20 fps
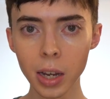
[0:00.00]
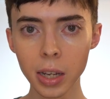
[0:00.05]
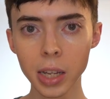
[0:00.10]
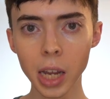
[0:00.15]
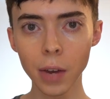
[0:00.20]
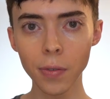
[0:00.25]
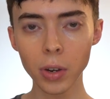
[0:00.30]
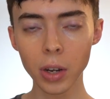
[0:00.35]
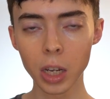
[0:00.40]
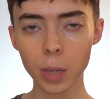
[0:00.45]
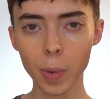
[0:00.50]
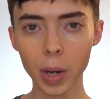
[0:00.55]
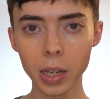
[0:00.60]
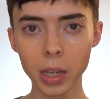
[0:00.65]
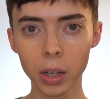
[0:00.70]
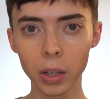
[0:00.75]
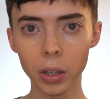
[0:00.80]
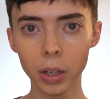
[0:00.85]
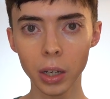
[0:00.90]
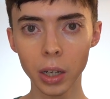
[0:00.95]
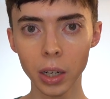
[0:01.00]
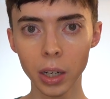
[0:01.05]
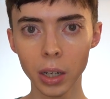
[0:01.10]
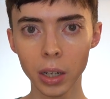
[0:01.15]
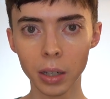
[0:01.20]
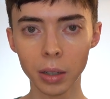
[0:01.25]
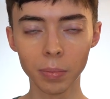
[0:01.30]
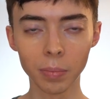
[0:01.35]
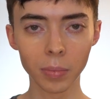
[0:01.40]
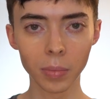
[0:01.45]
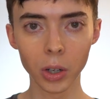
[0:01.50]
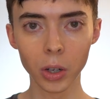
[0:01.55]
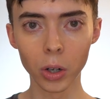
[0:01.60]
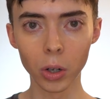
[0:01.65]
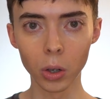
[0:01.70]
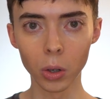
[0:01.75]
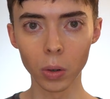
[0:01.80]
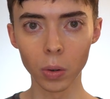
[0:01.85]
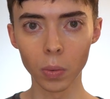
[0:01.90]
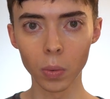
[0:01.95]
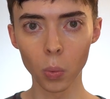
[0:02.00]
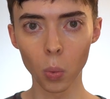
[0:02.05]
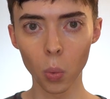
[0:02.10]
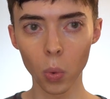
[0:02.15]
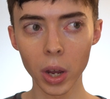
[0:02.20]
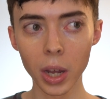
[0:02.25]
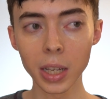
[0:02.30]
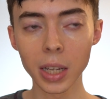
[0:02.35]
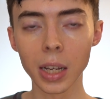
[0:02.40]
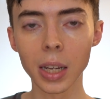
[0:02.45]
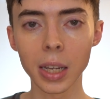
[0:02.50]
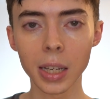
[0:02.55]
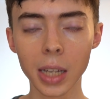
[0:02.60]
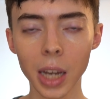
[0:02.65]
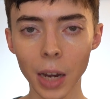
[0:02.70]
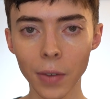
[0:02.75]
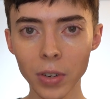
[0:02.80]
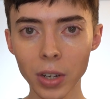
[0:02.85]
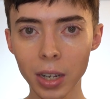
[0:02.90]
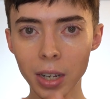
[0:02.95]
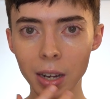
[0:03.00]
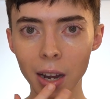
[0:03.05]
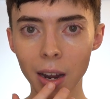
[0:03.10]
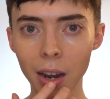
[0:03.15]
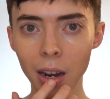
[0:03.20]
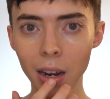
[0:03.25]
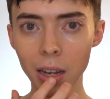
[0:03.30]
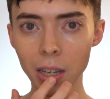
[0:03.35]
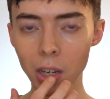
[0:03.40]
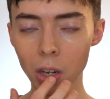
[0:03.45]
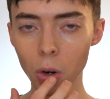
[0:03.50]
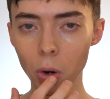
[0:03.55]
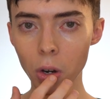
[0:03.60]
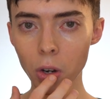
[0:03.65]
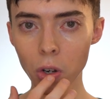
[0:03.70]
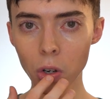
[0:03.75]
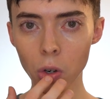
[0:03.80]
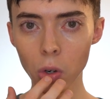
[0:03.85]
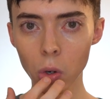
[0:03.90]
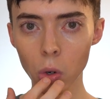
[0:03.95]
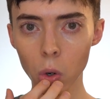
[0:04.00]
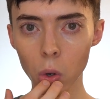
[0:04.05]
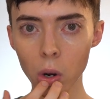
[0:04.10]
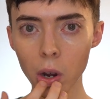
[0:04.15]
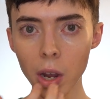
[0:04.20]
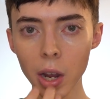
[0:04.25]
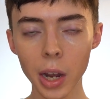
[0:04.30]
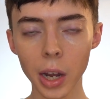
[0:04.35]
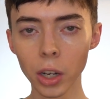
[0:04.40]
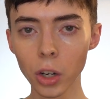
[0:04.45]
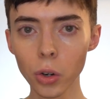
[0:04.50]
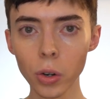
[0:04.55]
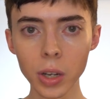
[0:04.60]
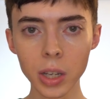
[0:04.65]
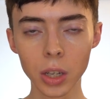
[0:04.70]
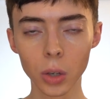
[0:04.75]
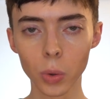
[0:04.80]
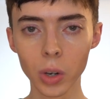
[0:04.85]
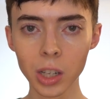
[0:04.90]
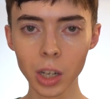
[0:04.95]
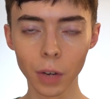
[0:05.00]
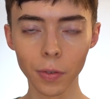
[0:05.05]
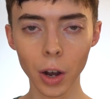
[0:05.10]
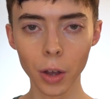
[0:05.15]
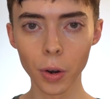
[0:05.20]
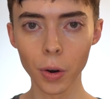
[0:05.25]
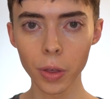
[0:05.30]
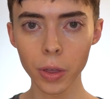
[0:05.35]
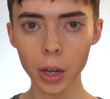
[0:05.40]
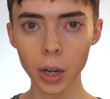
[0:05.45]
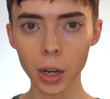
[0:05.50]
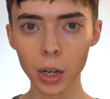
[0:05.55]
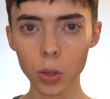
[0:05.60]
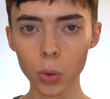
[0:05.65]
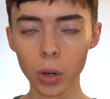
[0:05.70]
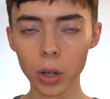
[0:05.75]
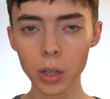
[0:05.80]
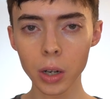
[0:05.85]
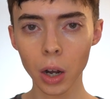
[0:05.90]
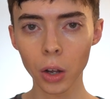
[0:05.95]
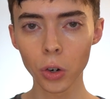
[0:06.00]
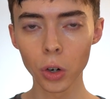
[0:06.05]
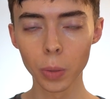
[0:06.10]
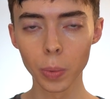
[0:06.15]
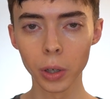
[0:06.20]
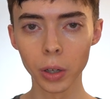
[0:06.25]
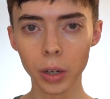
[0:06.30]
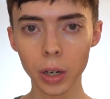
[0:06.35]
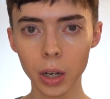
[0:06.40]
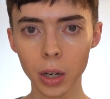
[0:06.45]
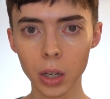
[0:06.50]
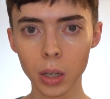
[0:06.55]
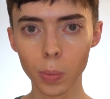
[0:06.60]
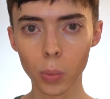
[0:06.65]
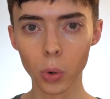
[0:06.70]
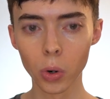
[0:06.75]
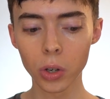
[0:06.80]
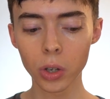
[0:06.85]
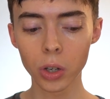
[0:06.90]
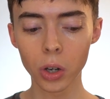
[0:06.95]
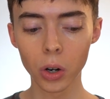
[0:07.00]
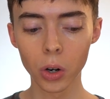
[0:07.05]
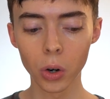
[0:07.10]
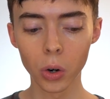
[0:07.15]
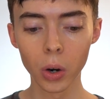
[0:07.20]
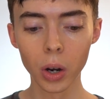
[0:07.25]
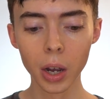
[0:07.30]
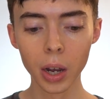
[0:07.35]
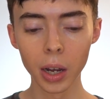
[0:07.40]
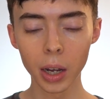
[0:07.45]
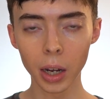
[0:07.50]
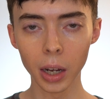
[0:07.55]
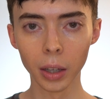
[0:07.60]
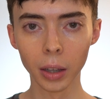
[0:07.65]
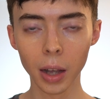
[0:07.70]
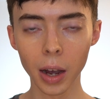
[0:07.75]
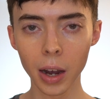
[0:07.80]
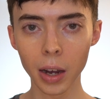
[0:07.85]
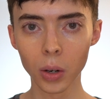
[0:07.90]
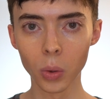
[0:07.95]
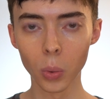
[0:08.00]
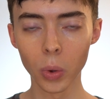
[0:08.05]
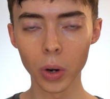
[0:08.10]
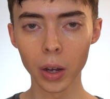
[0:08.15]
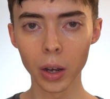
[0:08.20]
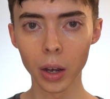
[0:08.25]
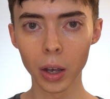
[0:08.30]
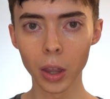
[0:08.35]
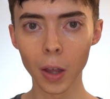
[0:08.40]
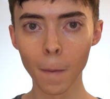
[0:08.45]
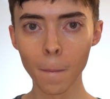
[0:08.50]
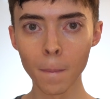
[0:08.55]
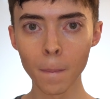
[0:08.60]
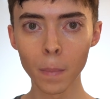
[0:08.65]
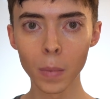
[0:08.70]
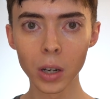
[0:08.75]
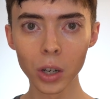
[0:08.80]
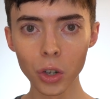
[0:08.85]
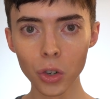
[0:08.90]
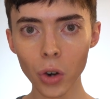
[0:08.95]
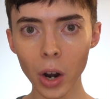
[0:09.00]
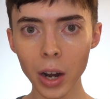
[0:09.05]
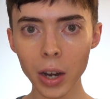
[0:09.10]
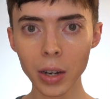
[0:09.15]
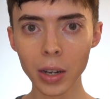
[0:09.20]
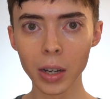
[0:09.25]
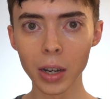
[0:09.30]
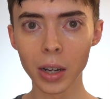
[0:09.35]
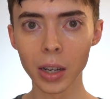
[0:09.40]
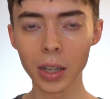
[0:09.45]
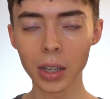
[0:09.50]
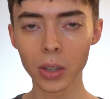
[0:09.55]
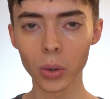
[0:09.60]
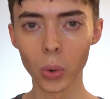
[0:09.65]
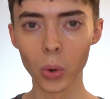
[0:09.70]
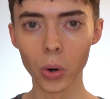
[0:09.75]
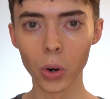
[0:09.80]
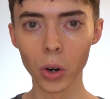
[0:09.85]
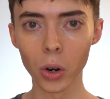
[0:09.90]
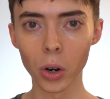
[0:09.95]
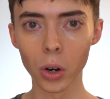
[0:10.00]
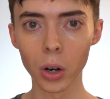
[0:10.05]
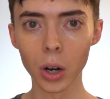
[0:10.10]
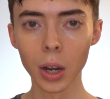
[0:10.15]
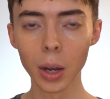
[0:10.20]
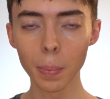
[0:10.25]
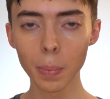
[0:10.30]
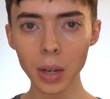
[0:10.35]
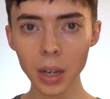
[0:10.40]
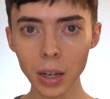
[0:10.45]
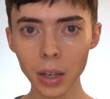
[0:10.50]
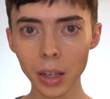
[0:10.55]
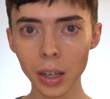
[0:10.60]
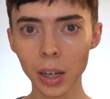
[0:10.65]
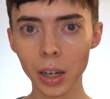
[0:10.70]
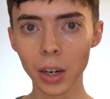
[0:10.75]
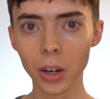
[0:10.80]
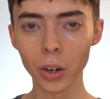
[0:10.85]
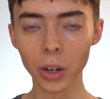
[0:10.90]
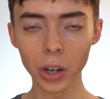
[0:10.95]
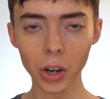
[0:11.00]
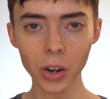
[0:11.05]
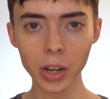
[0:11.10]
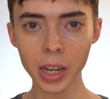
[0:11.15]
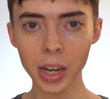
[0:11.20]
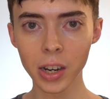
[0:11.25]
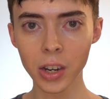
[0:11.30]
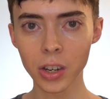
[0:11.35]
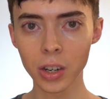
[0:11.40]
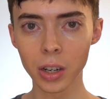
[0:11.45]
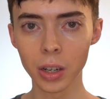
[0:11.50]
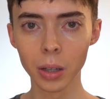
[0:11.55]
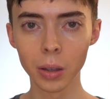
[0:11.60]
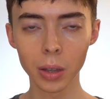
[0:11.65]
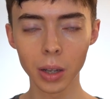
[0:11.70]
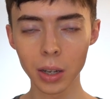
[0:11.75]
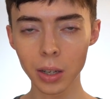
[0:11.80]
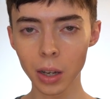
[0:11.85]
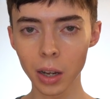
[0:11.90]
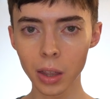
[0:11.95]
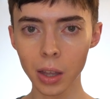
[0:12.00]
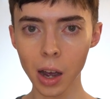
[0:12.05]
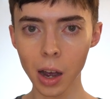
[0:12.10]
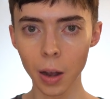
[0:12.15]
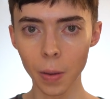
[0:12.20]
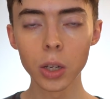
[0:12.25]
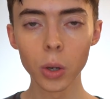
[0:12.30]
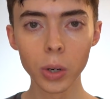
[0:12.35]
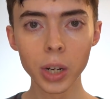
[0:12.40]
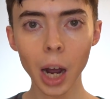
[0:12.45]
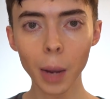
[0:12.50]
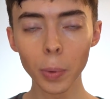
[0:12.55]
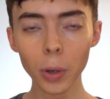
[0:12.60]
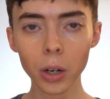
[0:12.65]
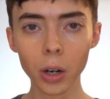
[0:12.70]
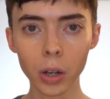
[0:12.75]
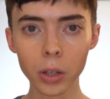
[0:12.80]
Safety is basically, you know, is it safe to take? Is it going to increase the risk of other things? Whereas tolerability is more so in line with dryness or peeling or irritation, things like that. So Adapalene